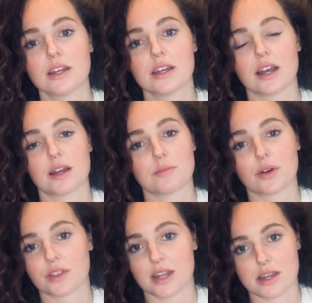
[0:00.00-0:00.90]
and more
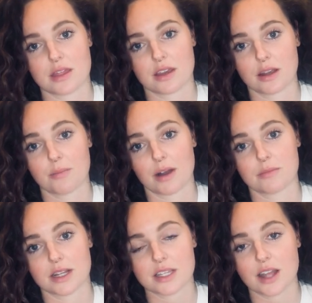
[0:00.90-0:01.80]
than anything about
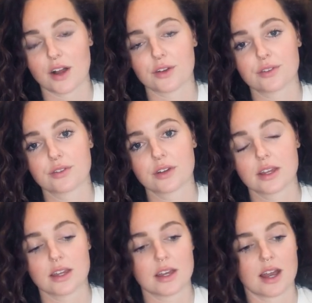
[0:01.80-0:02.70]
myself,
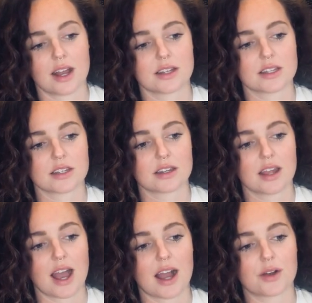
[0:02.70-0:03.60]
and
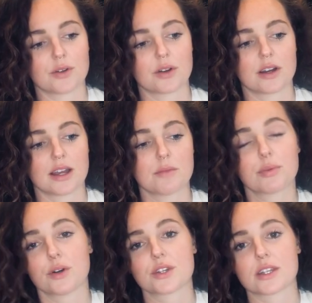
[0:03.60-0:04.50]
how
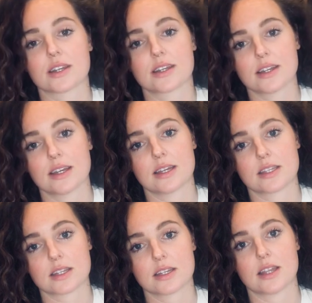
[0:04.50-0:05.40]
important it is
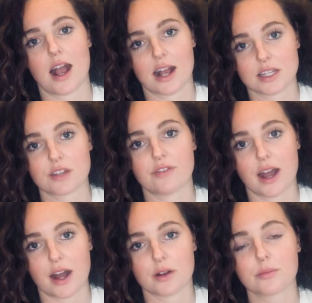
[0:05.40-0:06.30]
to ask for
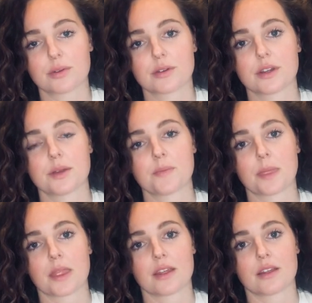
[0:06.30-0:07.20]
help.
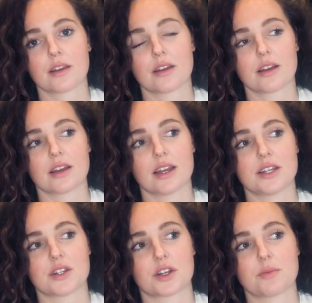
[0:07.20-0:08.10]
It
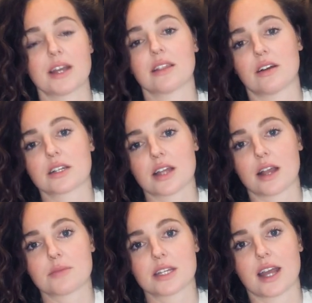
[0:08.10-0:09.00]
took me a long
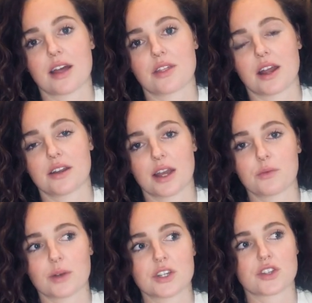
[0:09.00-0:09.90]
time to get there, and I
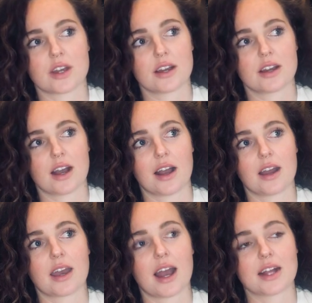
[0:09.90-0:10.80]
wish that
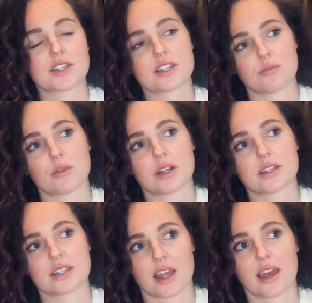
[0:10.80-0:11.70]
I had someone
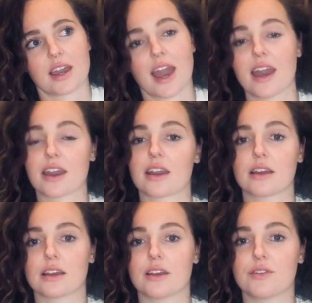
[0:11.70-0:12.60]
say, hey,
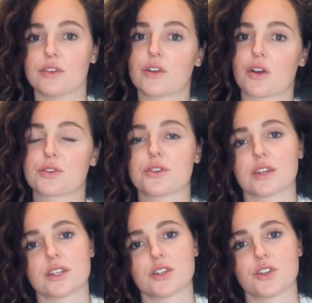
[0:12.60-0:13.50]
if you've gone through
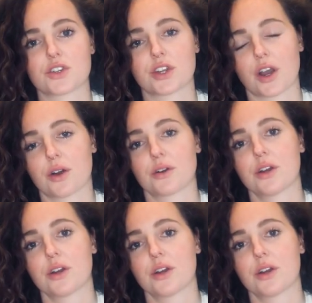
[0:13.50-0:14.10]
this, you should go